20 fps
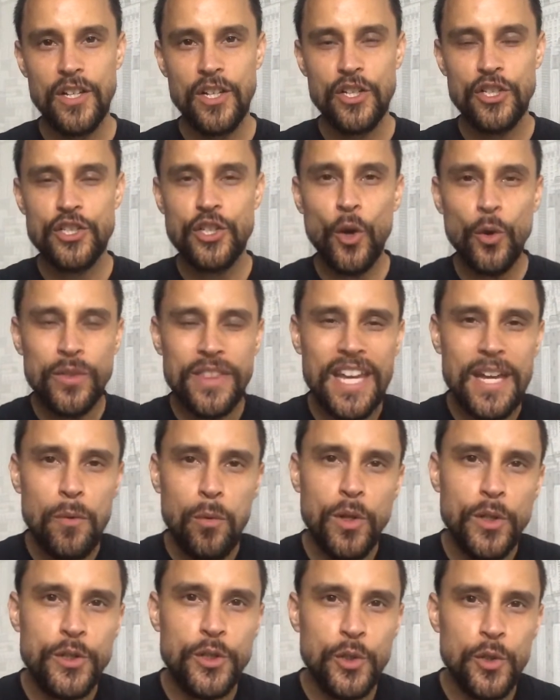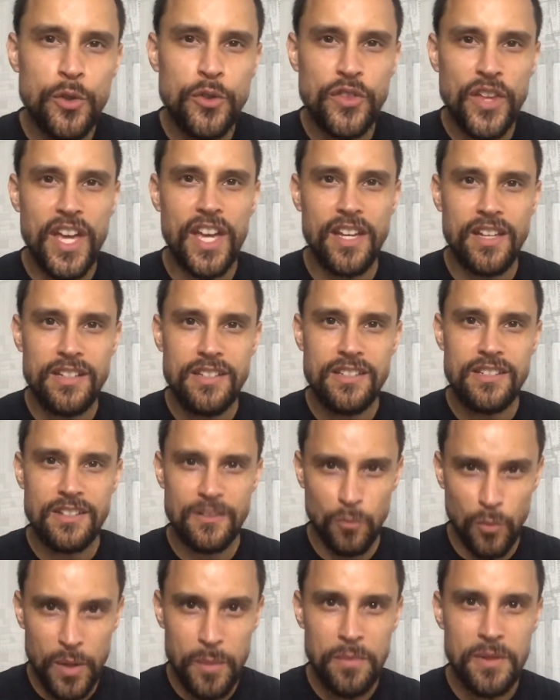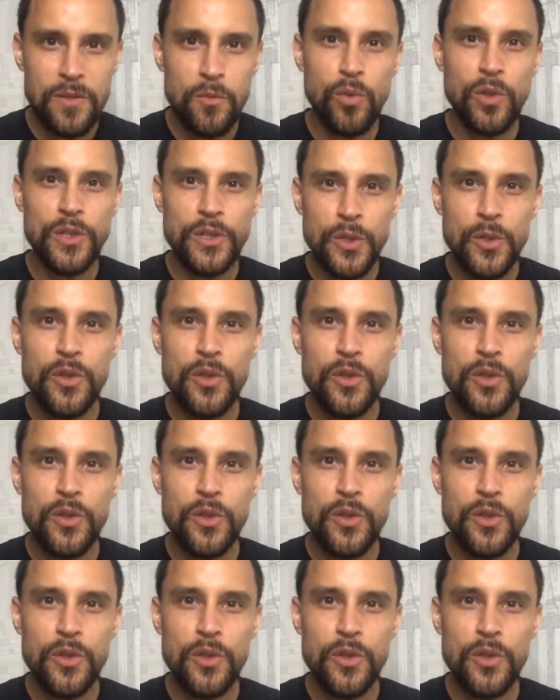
So they will do things, women will do